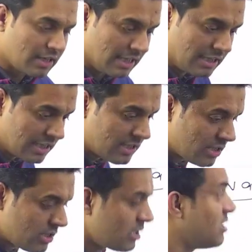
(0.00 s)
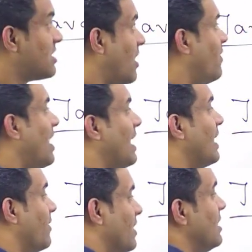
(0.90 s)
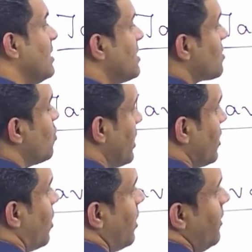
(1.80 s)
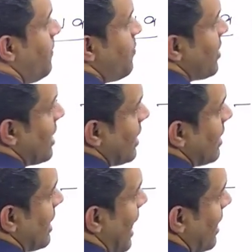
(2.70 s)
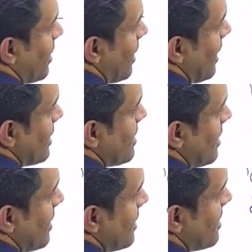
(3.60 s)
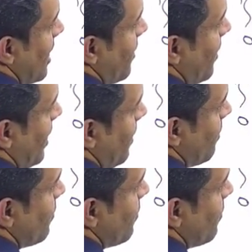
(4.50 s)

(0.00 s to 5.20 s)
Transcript: till this Java 11 is going on, in that case here Java